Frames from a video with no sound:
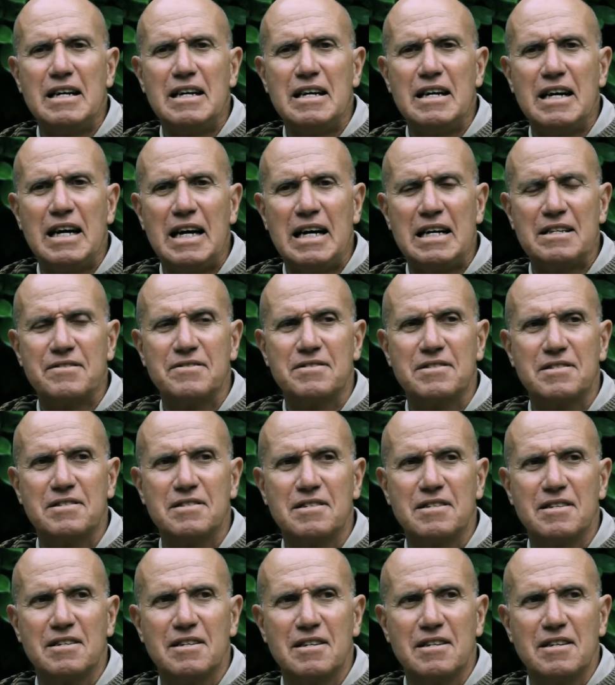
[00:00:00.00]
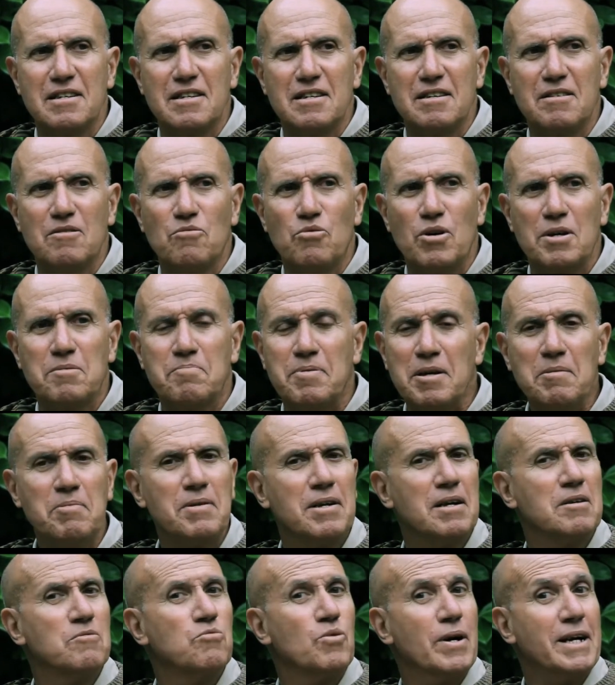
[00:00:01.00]
And what people
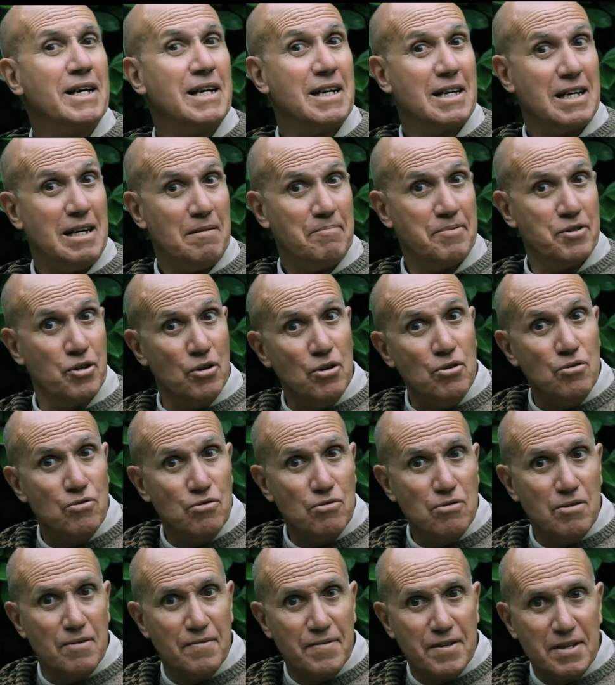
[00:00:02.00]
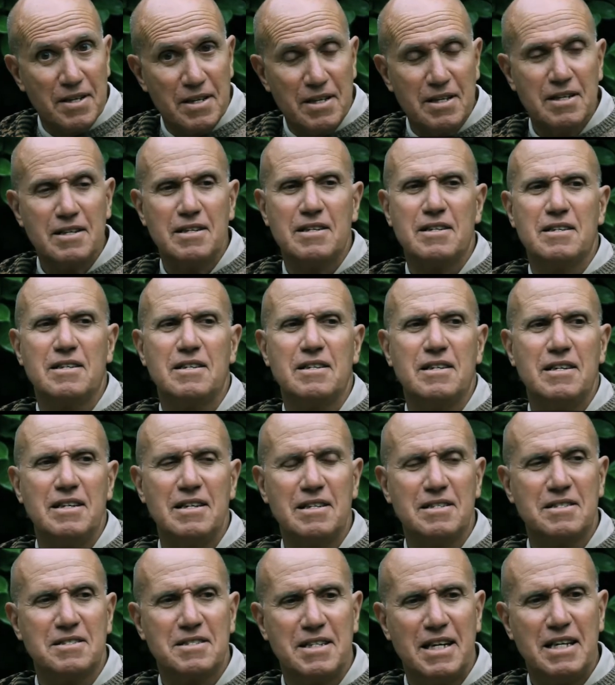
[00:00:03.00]
are waking up to
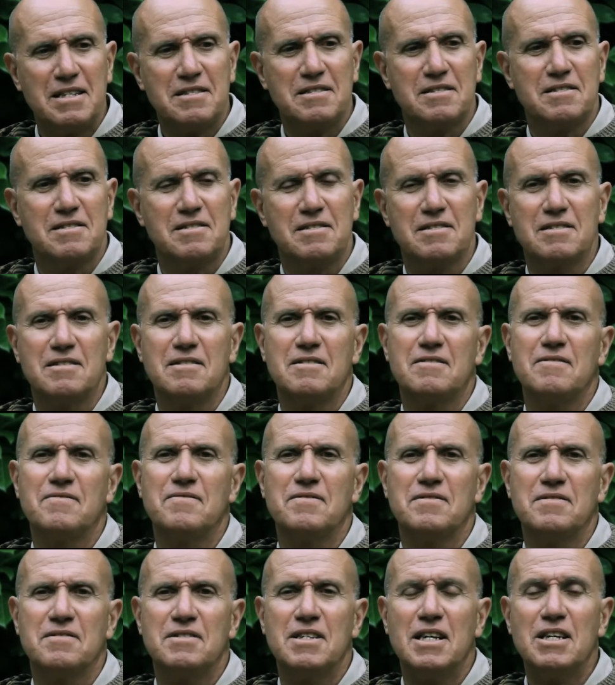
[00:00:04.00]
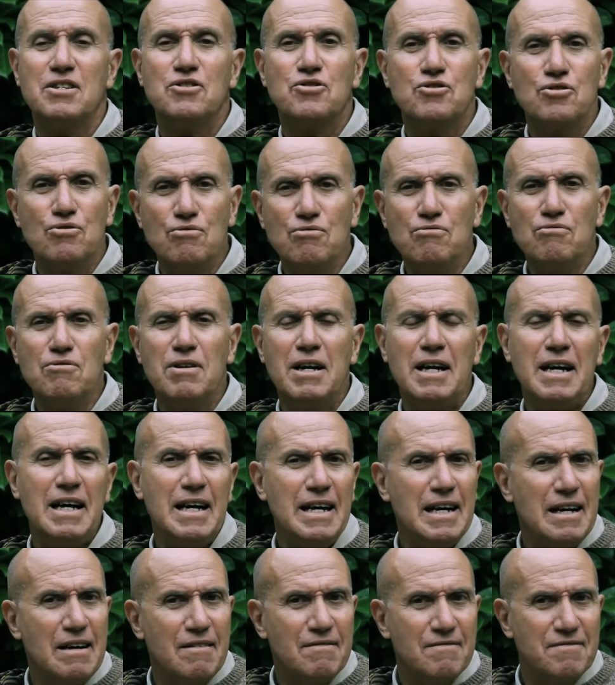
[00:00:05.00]
is that they do
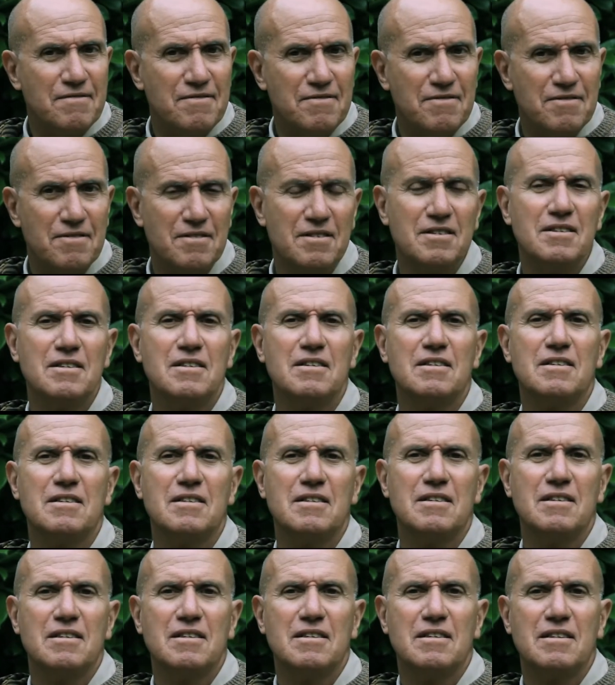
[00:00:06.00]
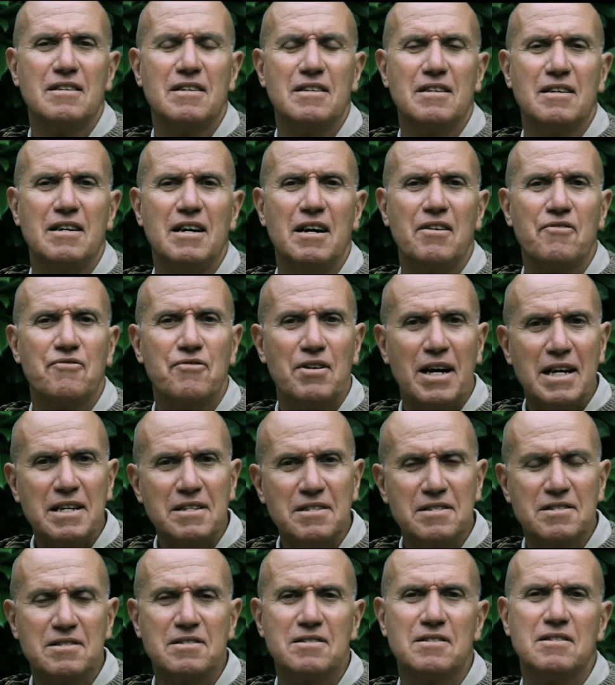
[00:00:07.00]
have a
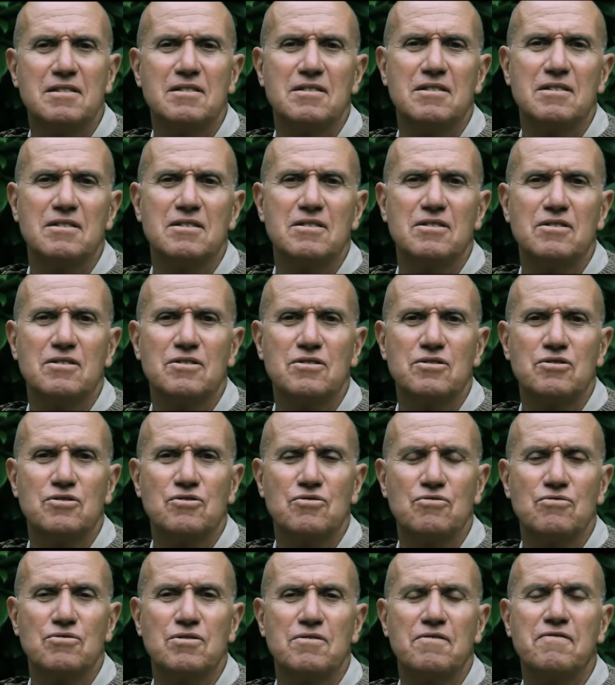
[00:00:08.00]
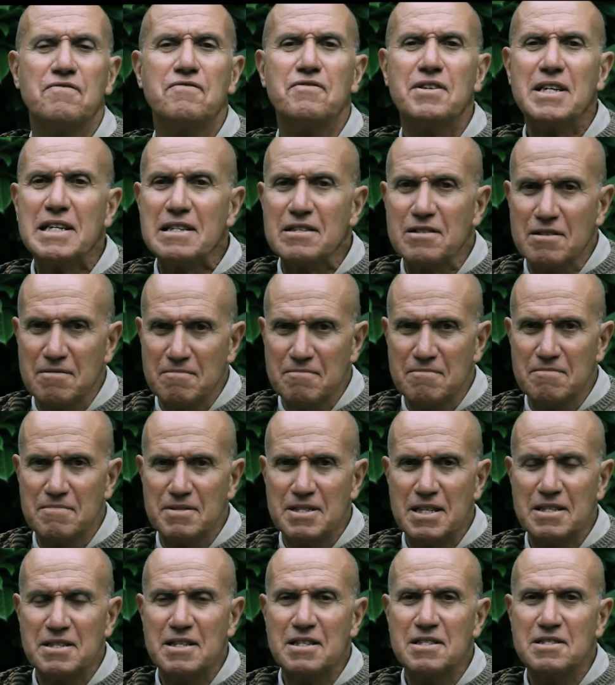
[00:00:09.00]
right to the freedom
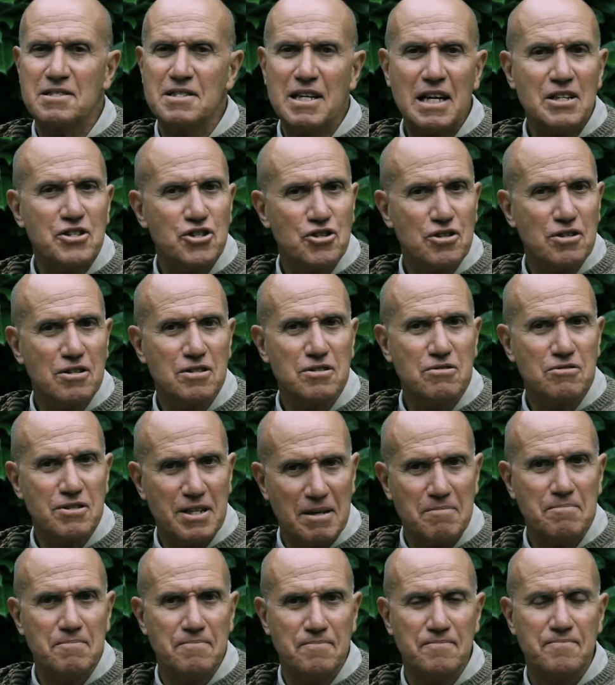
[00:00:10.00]
that is natural to them.